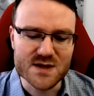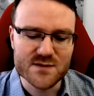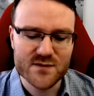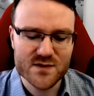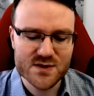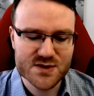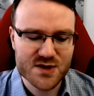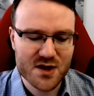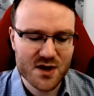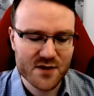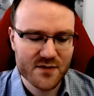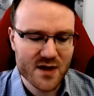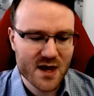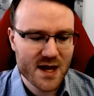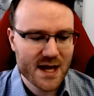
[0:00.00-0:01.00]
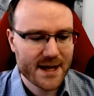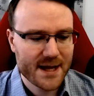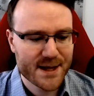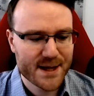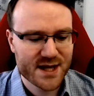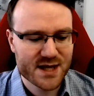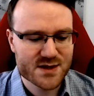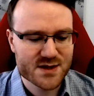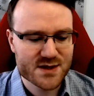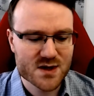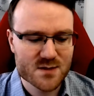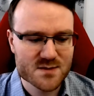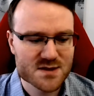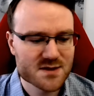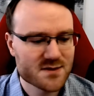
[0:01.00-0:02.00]
First off, in
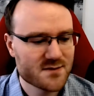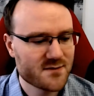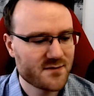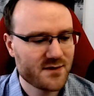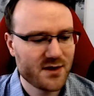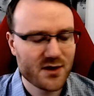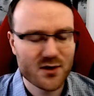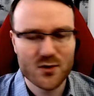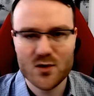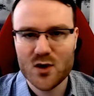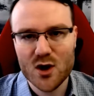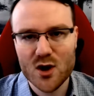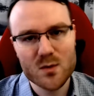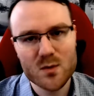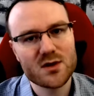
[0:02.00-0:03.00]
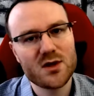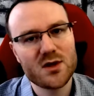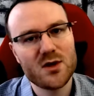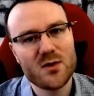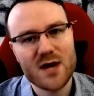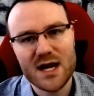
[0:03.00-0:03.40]
terms of Oberlo,